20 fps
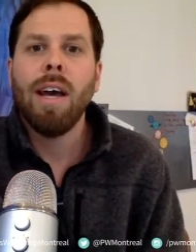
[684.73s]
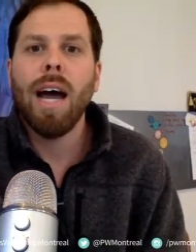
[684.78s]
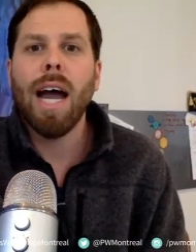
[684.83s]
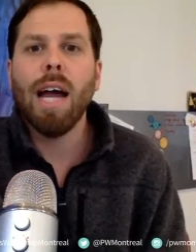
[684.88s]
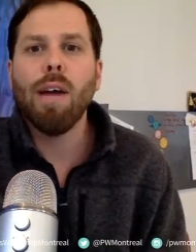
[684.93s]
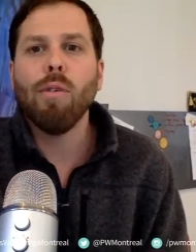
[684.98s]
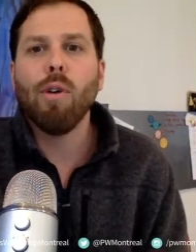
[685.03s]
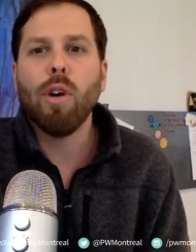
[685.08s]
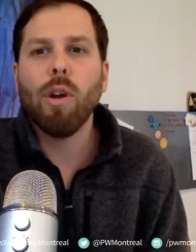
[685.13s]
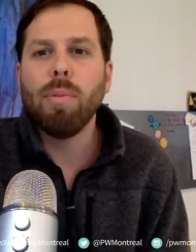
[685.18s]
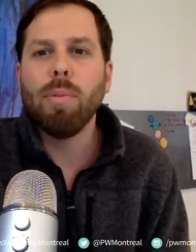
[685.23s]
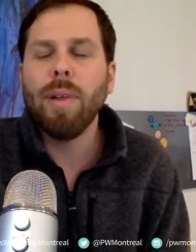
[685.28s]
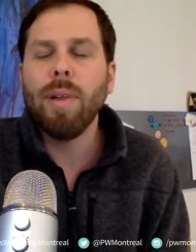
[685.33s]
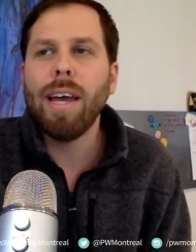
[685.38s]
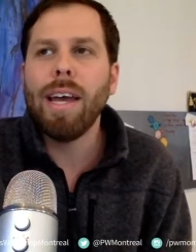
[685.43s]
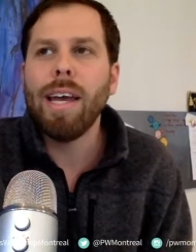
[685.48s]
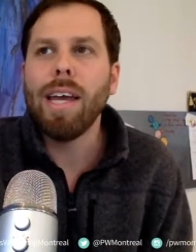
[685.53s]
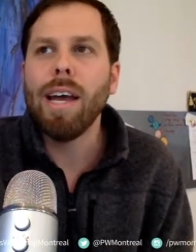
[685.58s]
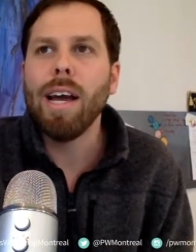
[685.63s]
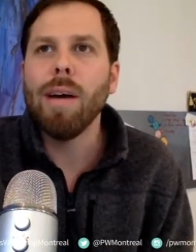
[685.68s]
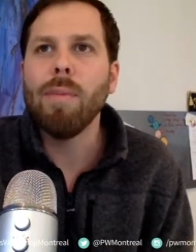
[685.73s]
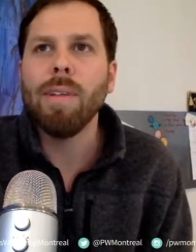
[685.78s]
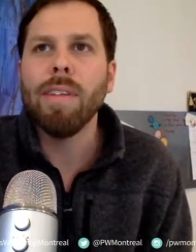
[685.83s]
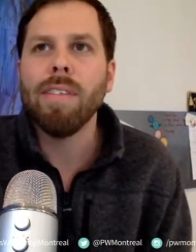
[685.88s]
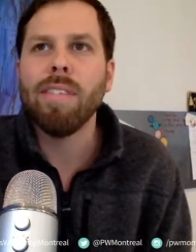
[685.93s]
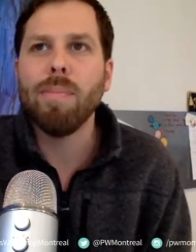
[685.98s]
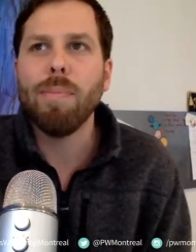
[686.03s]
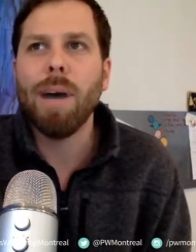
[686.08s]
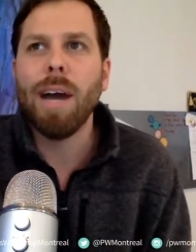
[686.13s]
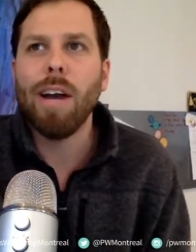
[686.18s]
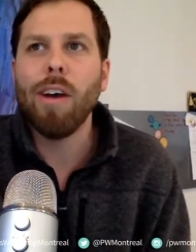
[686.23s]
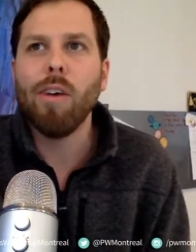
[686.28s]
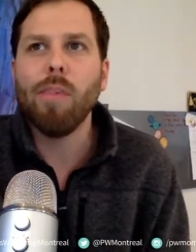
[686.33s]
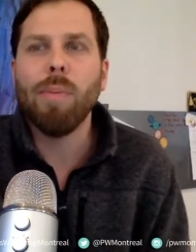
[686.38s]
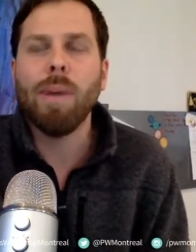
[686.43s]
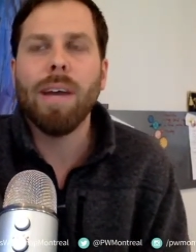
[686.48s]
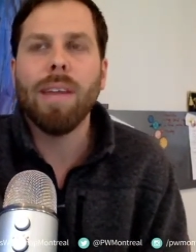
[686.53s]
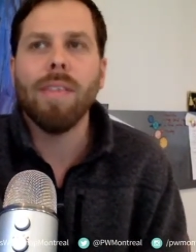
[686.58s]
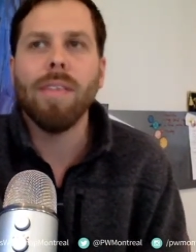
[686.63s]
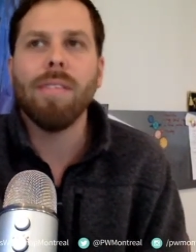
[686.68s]
I wrote a play inspired
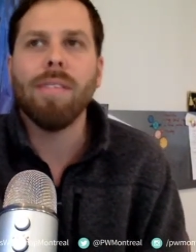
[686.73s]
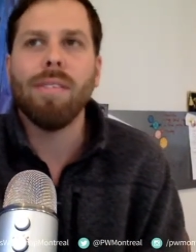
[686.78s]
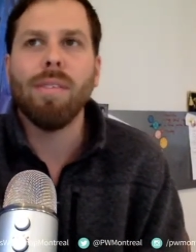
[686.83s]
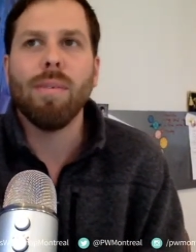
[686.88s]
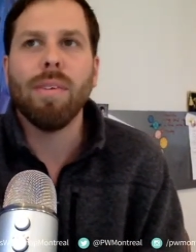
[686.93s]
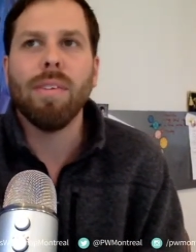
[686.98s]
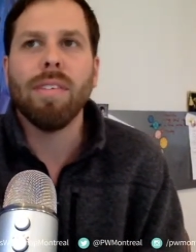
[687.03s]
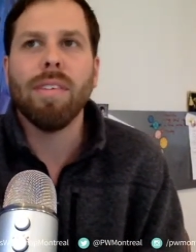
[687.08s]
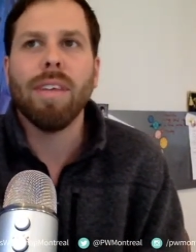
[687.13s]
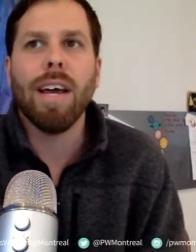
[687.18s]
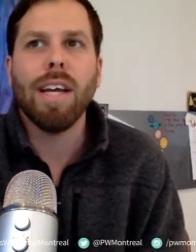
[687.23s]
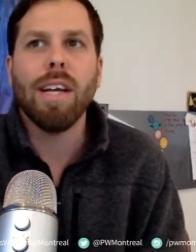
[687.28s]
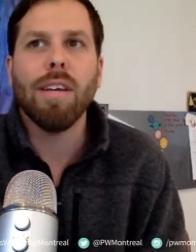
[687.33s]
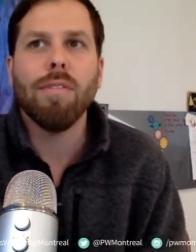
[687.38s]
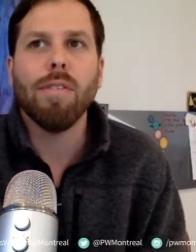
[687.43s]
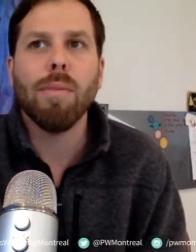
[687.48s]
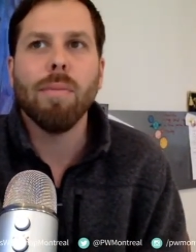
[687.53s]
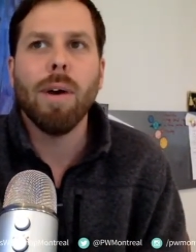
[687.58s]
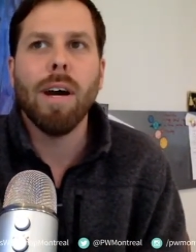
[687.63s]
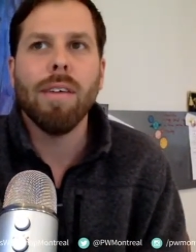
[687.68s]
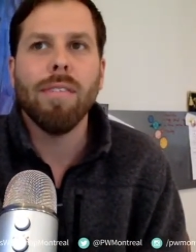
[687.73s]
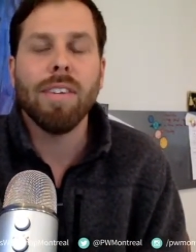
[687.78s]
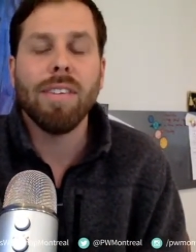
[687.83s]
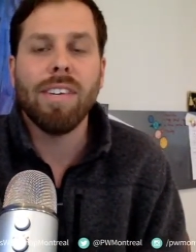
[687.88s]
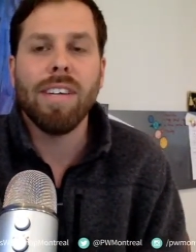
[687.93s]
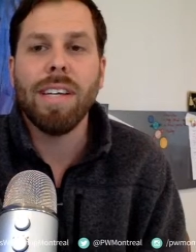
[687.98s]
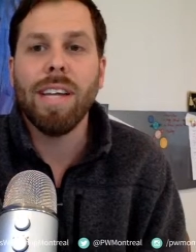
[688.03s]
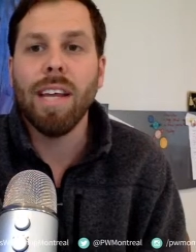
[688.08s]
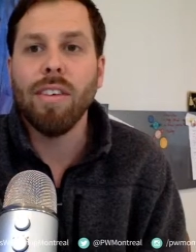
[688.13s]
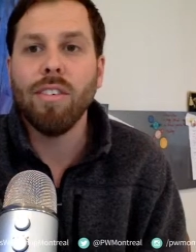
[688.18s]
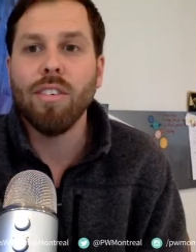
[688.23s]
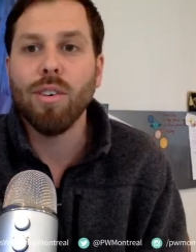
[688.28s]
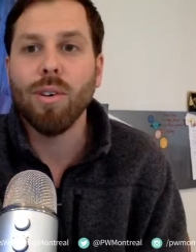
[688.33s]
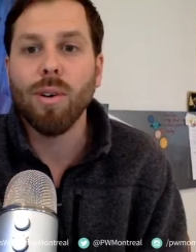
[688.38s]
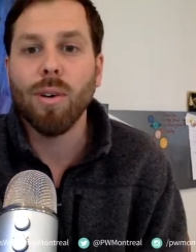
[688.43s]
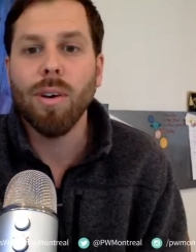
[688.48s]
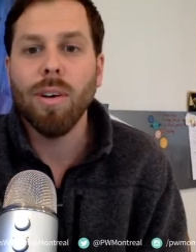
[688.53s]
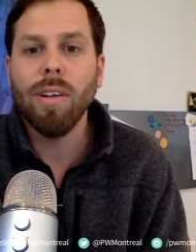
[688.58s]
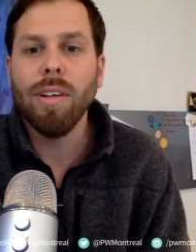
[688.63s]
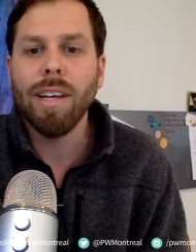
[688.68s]
by the suicide of a teenage
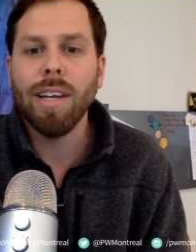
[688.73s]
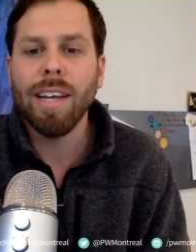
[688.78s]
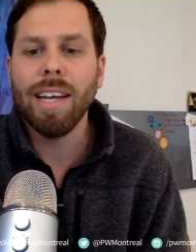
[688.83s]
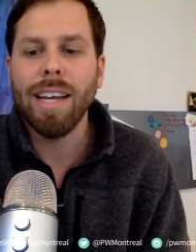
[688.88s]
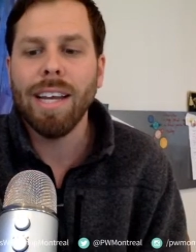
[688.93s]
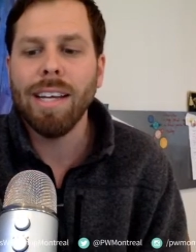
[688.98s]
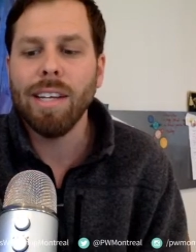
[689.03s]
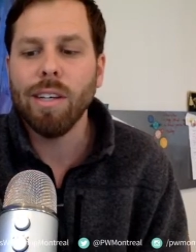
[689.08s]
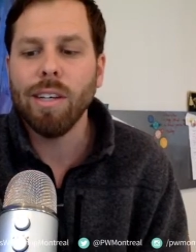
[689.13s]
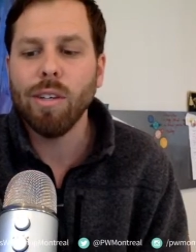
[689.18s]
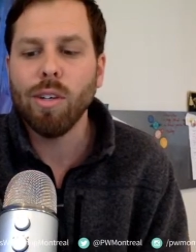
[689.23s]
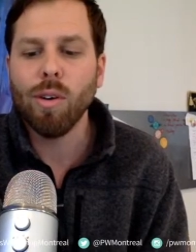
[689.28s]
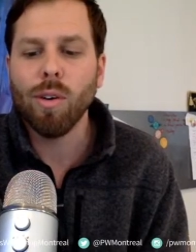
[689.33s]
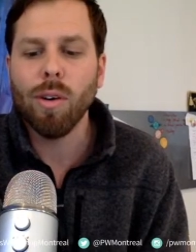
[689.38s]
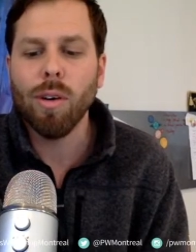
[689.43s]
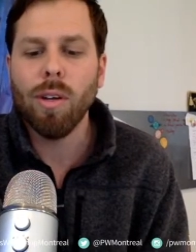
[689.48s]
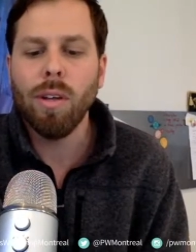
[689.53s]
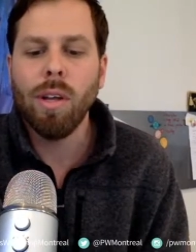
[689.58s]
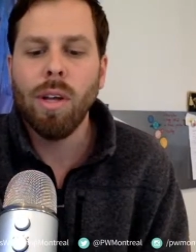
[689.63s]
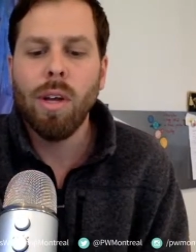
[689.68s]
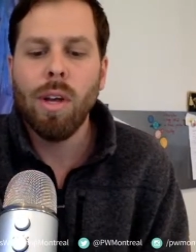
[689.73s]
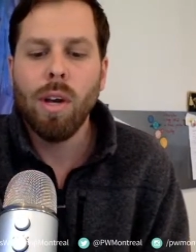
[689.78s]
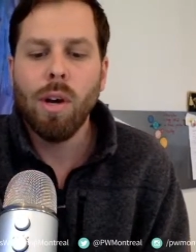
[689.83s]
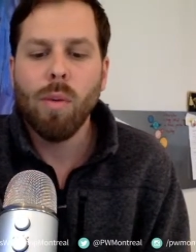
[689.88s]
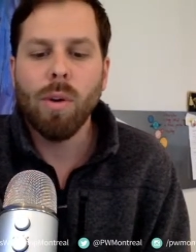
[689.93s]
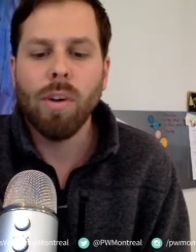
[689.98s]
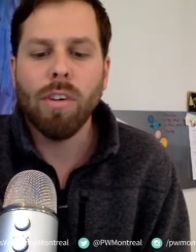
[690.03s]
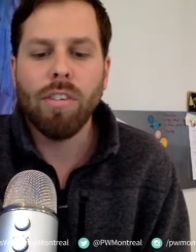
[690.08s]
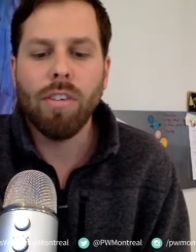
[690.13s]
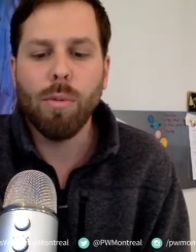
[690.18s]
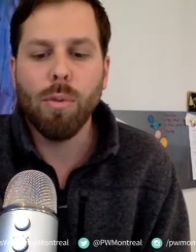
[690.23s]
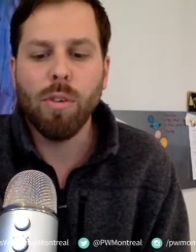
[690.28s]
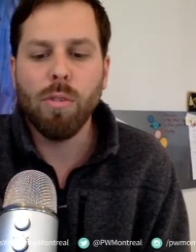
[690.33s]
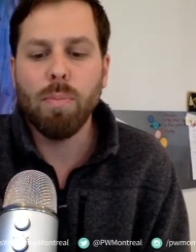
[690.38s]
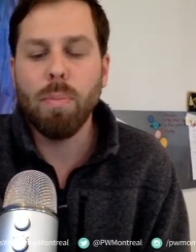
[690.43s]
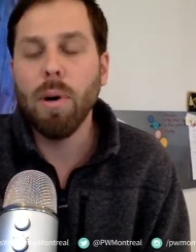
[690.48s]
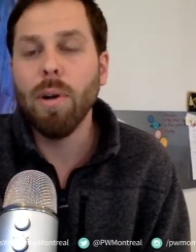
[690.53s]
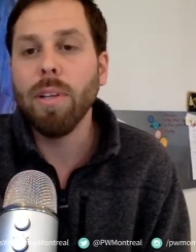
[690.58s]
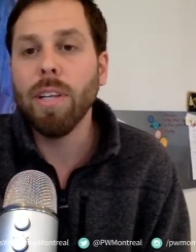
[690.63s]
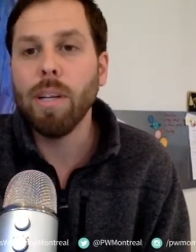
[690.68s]
girl, a Canadian girl, where she was
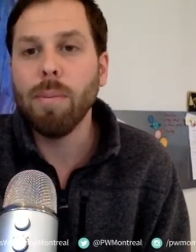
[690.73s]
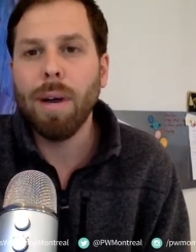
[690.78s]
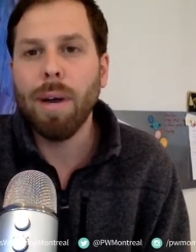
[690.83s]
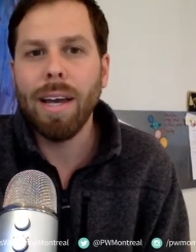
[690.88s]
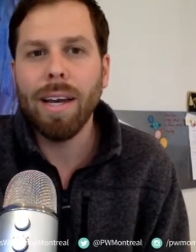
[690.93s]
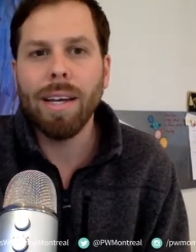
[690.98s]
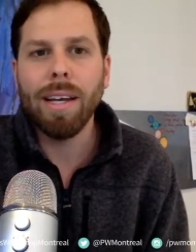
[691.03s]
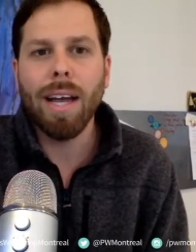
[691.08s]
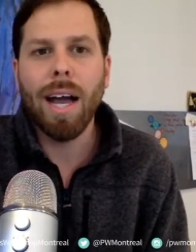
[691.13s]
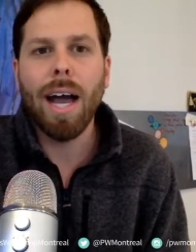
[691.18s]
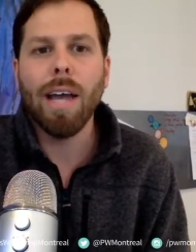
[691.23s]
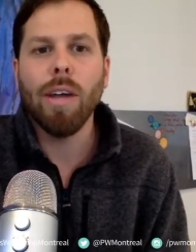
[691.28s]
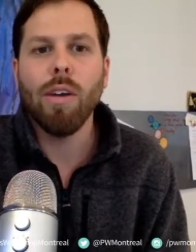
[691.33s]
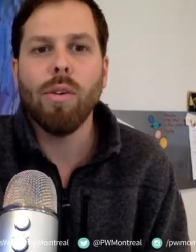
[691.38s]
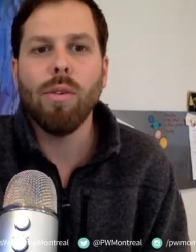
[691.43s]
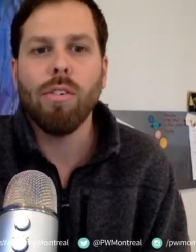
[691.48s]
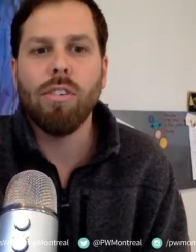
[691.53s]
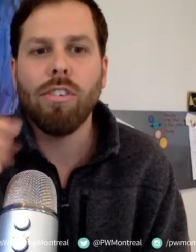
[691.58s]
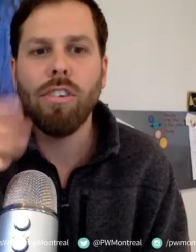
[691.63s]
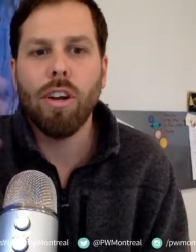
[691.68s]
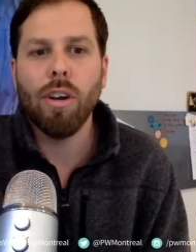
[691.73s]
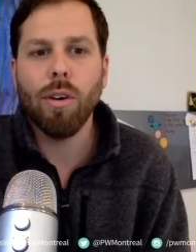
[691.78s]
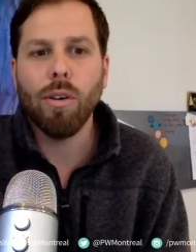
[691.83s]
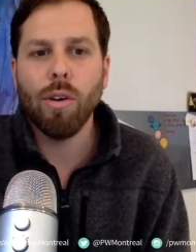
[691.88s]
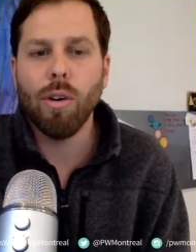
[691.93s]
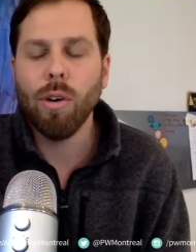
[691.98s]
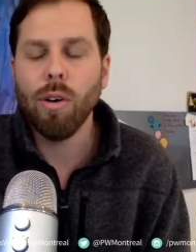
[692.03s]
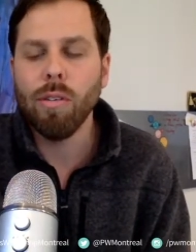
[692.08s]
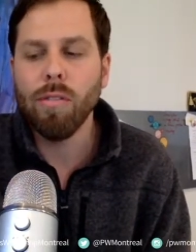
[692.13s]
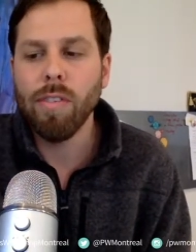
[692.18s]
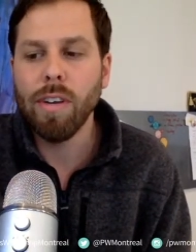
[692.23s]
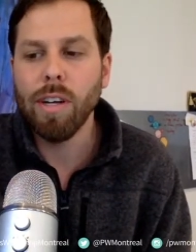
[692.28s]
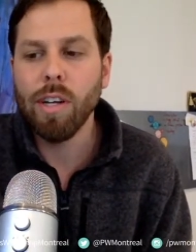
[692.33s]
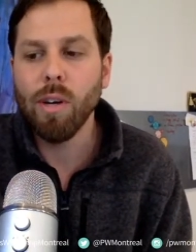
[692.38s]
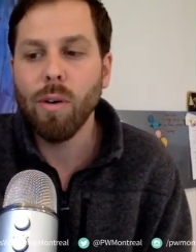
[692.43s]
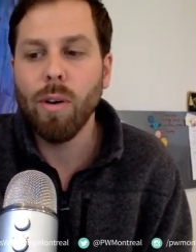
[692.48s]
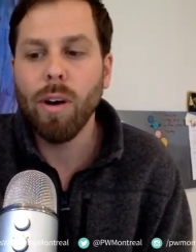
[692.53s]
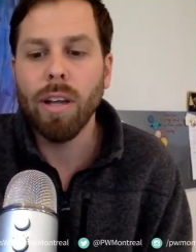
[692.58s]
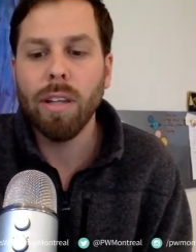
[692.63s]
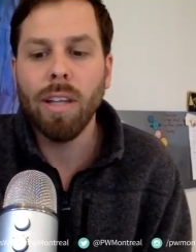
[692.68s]
bullied by a guy who shared her
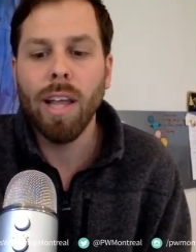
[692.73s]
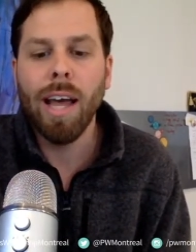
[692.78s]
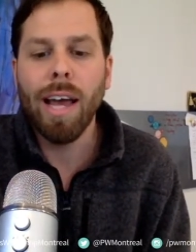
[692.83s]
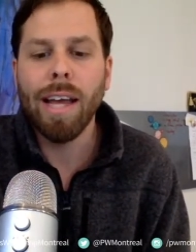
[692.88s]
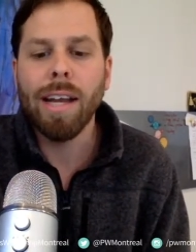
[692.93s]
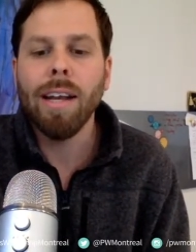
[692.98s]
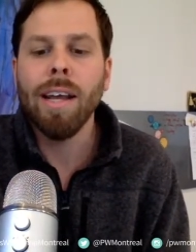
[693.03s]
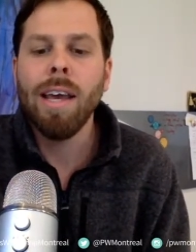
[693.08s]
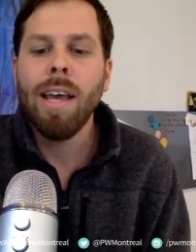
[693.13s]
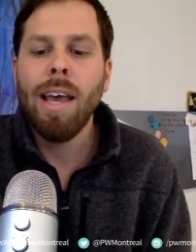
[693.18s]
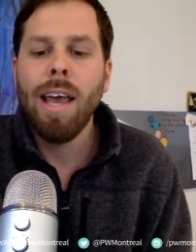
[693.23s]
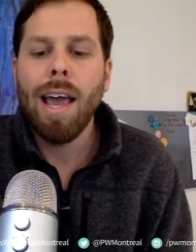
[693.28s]
video online.